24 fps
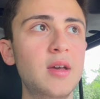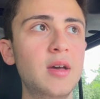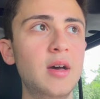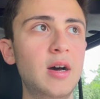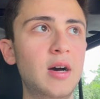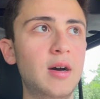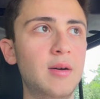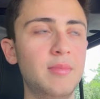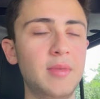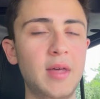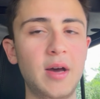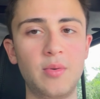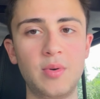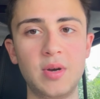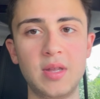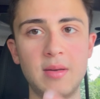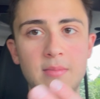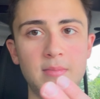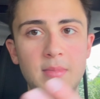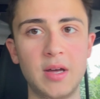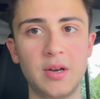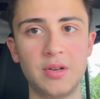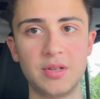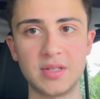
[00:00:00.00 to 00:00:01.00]
That way the
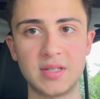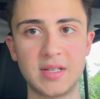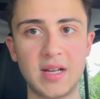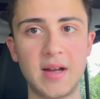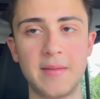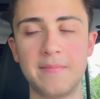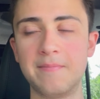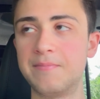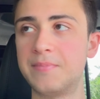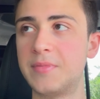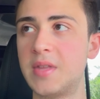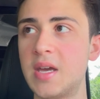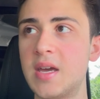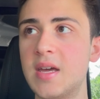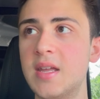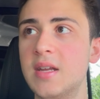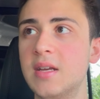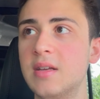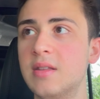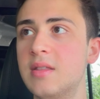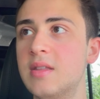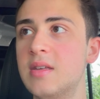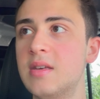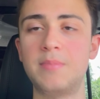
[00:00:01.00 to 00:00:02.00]
metal's not
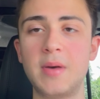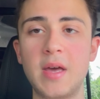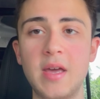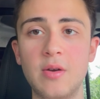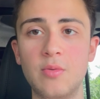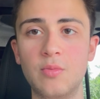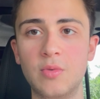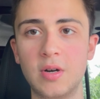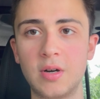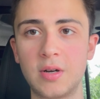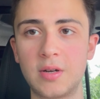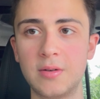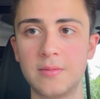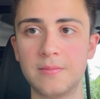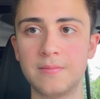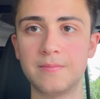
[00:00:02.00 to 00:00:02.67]
hitting the paintwork.